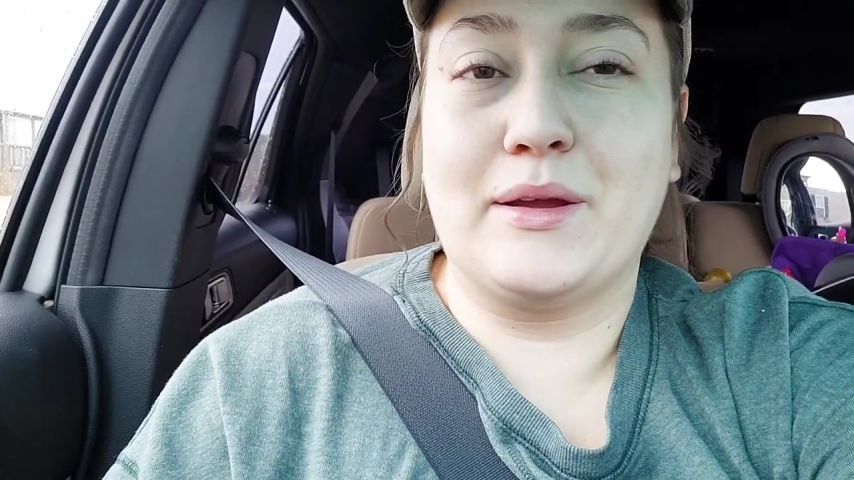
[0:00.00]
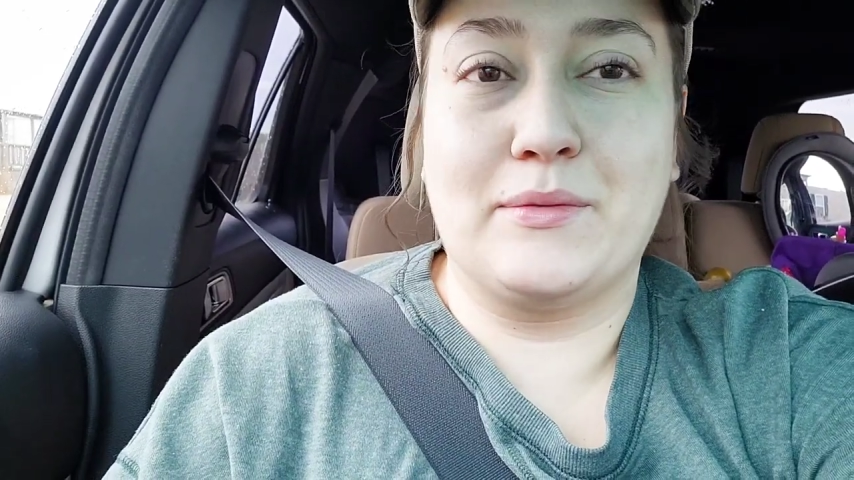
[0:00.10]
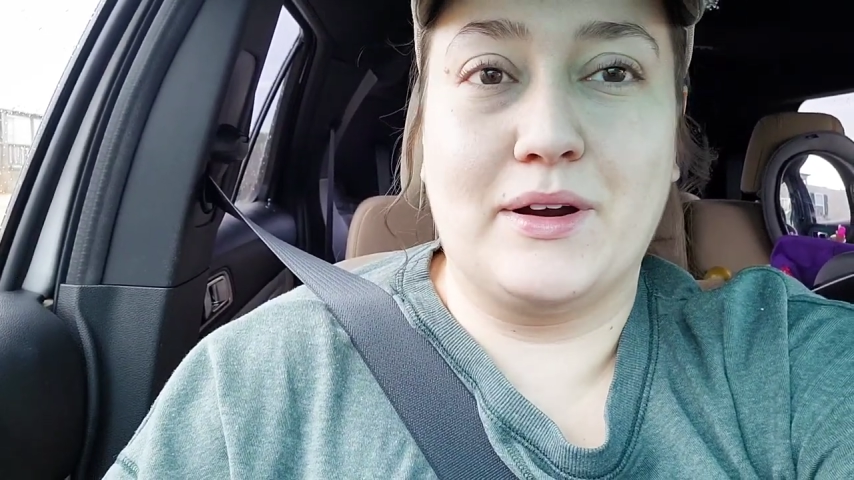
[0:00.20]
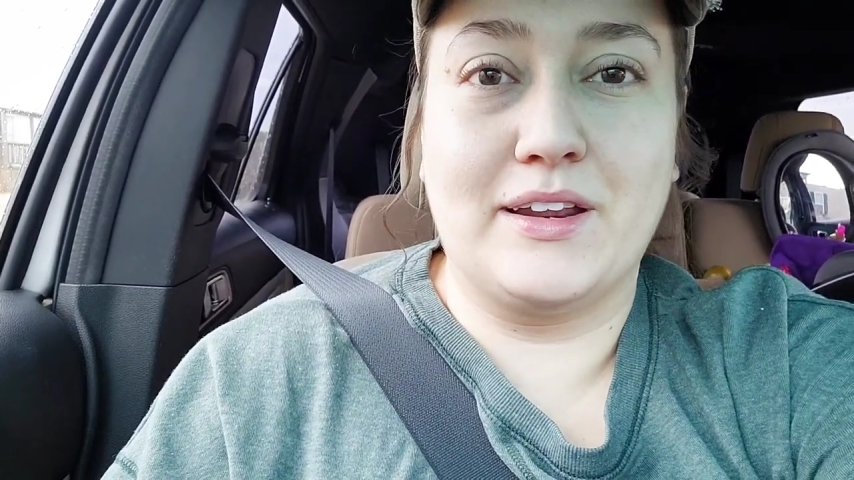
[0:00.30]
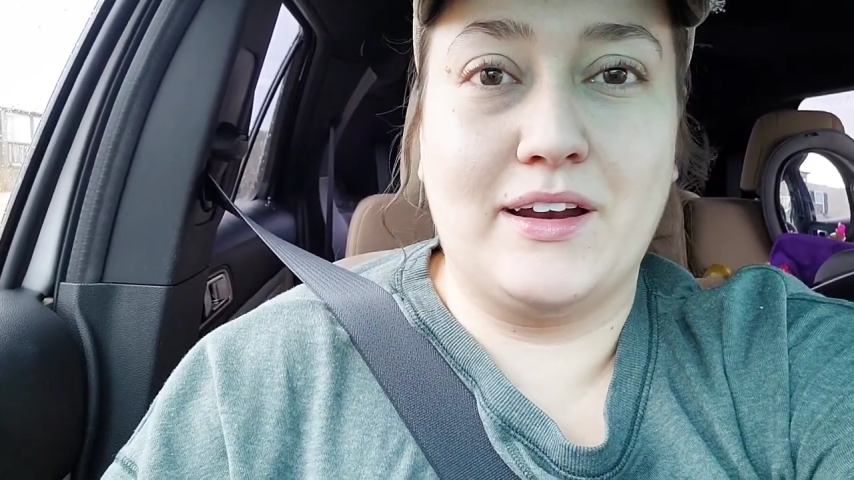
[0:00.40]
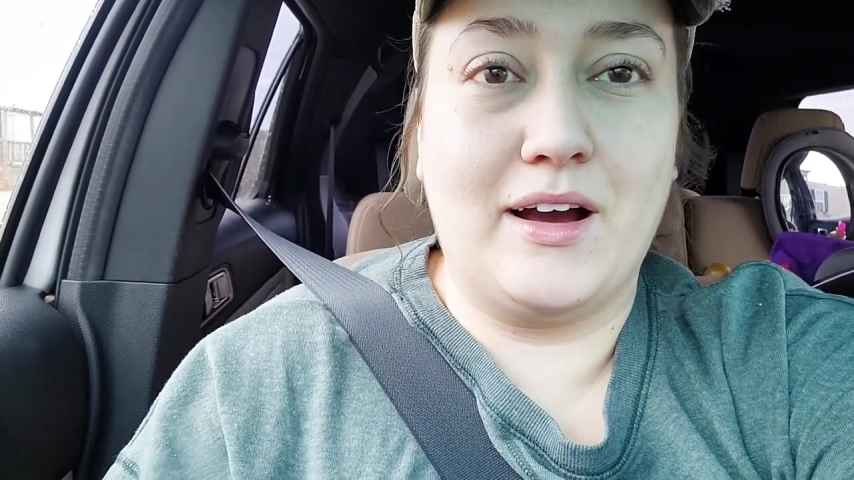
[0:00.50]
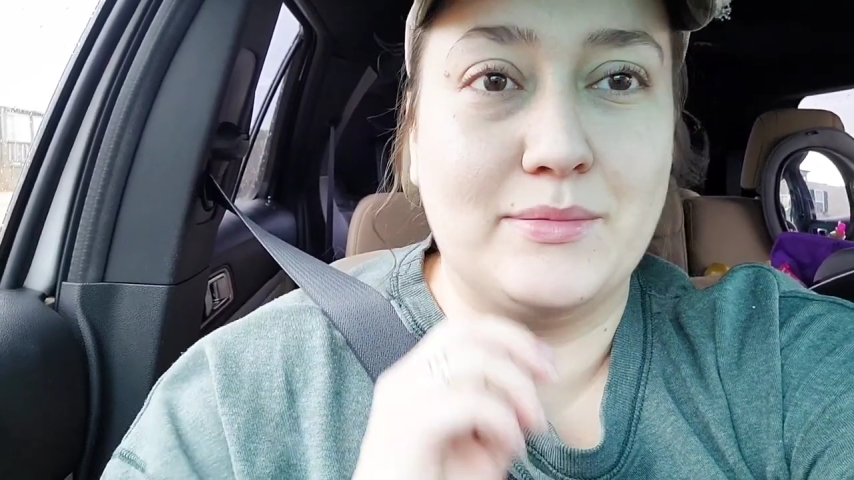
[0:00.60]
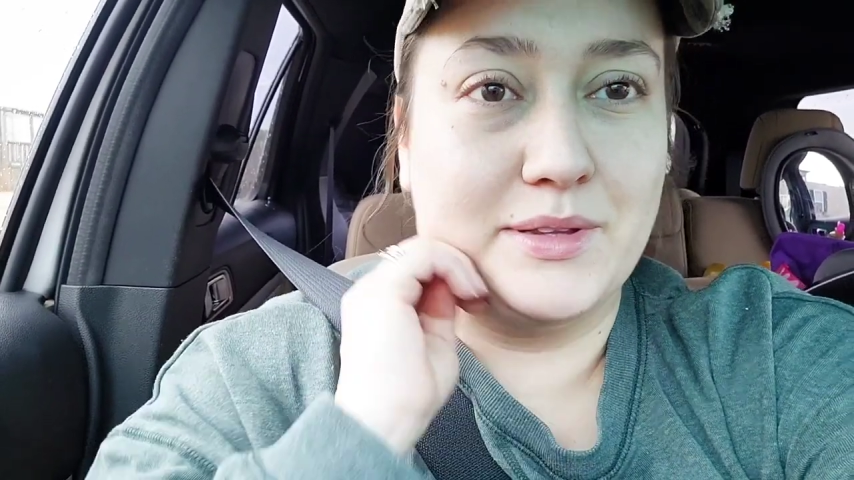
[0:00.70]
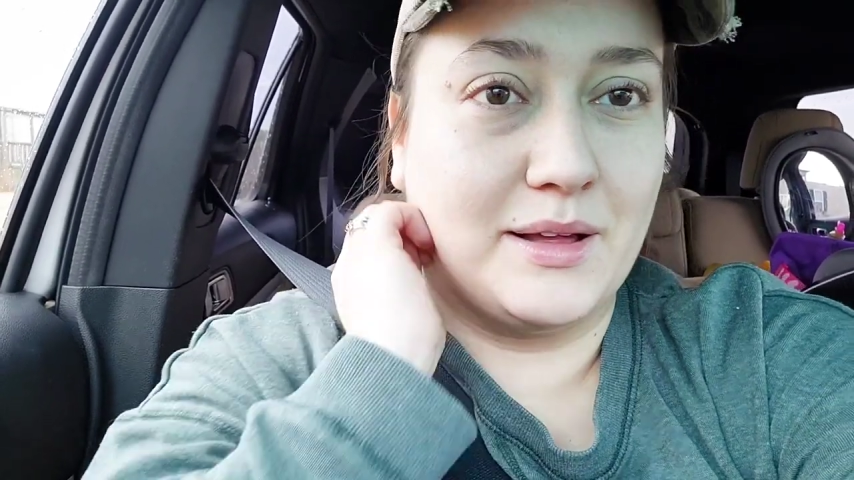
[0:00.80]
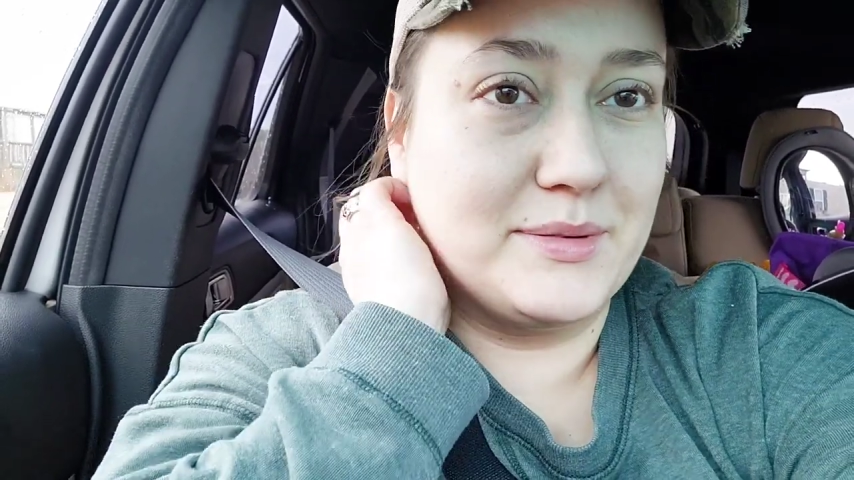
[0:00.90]
like run in
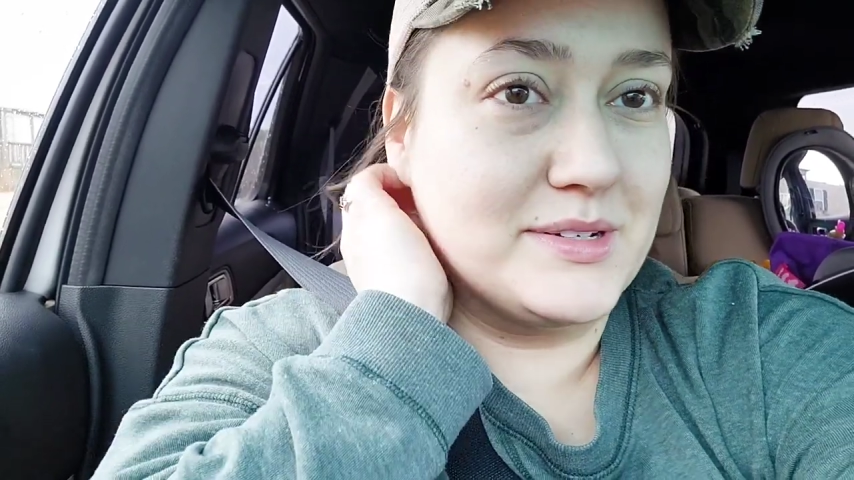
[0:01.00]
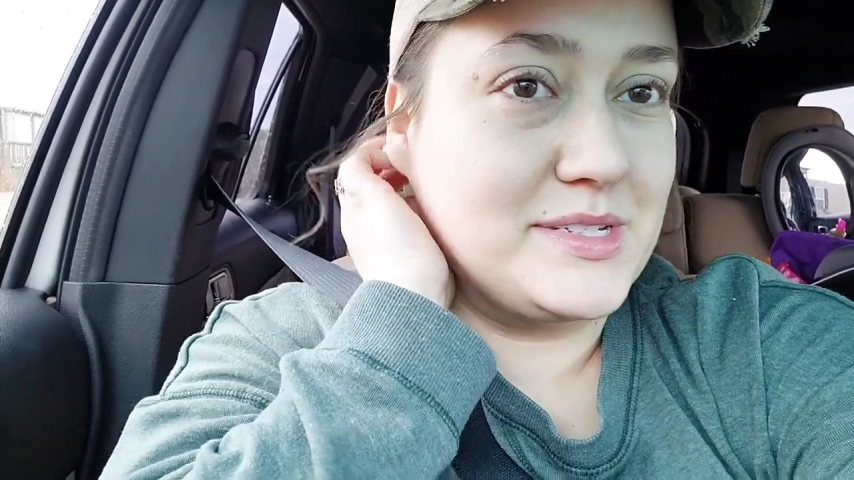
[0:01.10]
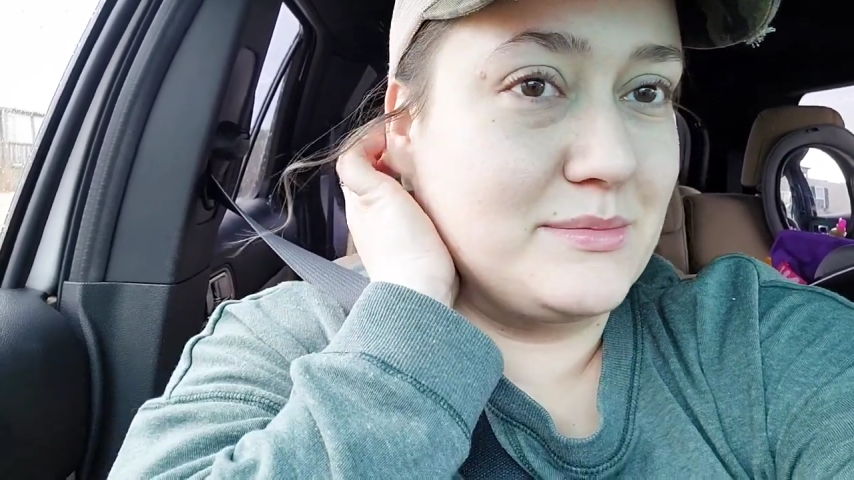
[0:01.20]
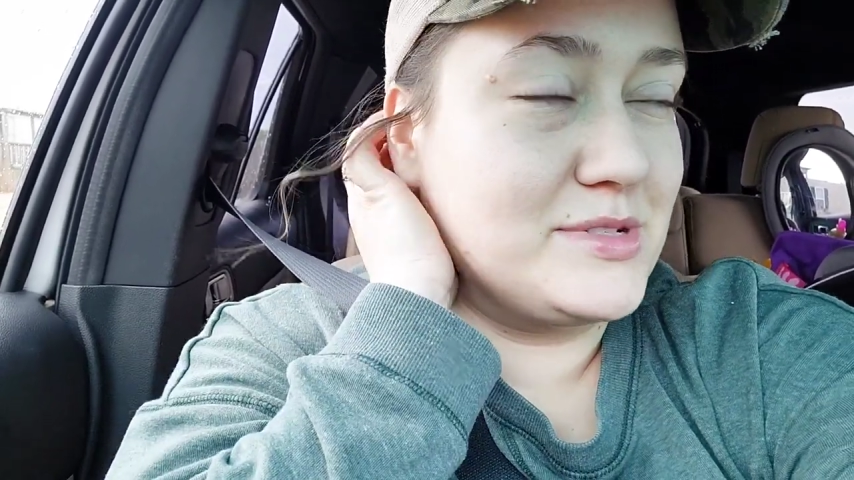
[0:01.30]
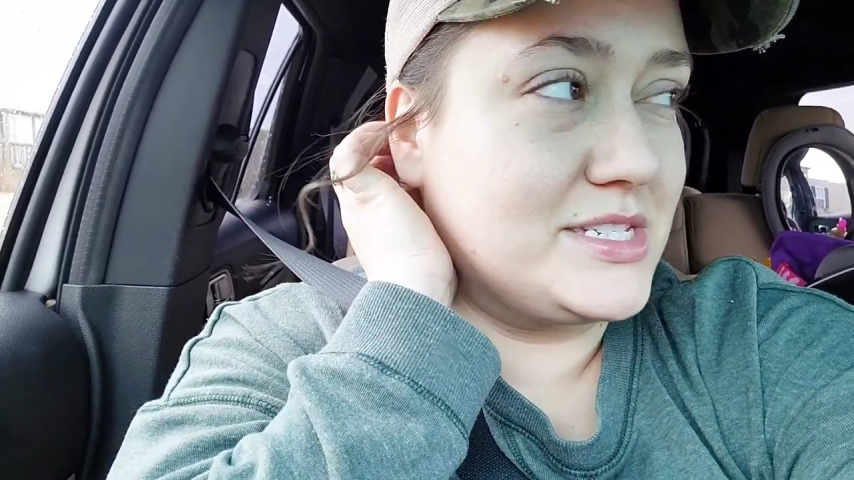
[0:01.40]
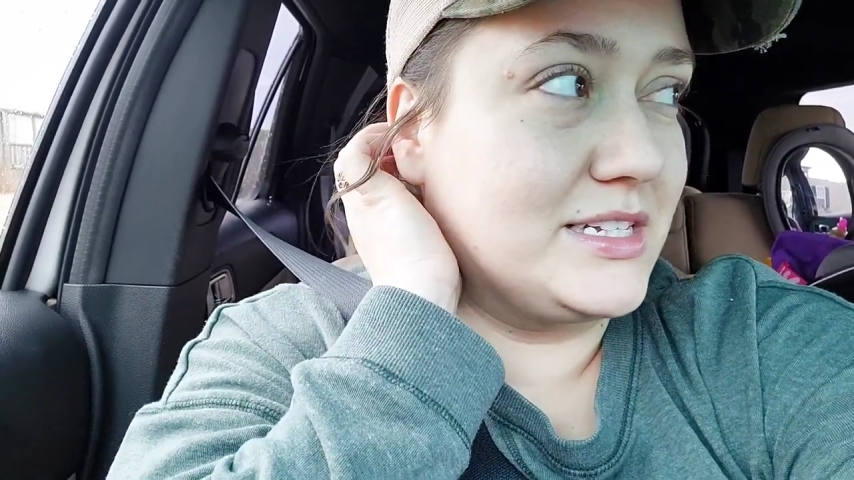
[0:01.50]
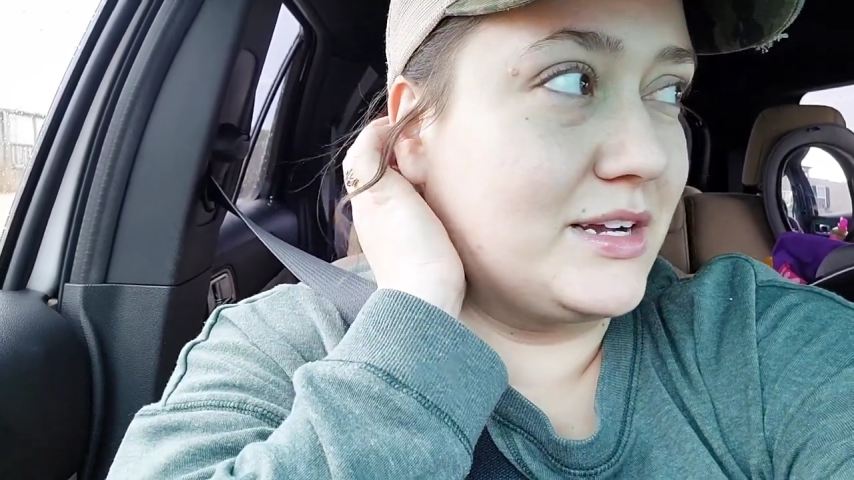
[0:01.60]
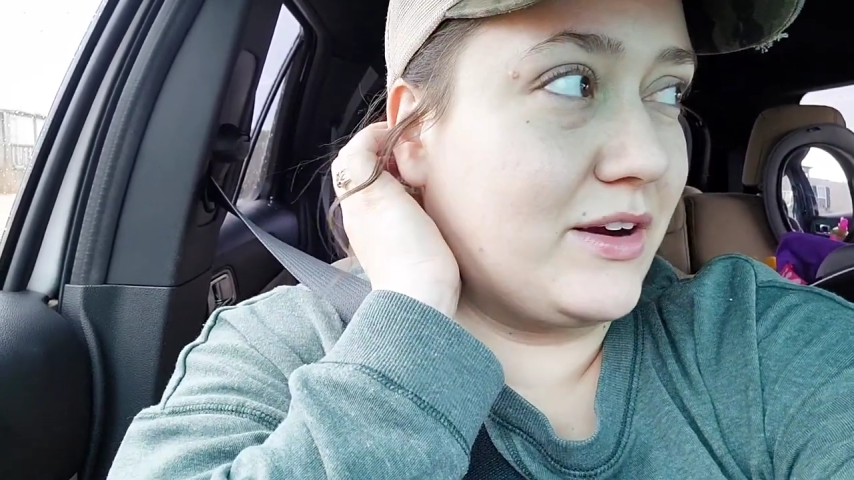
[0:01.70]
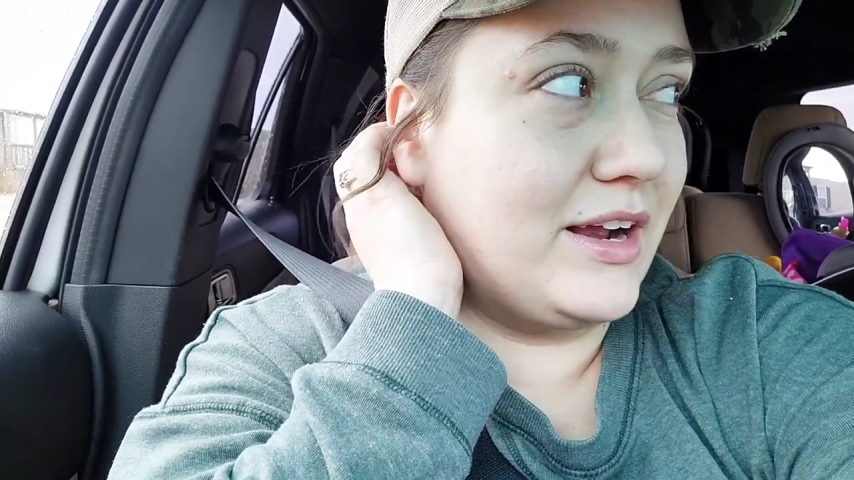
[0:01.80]
Hobby Lobby or something just to look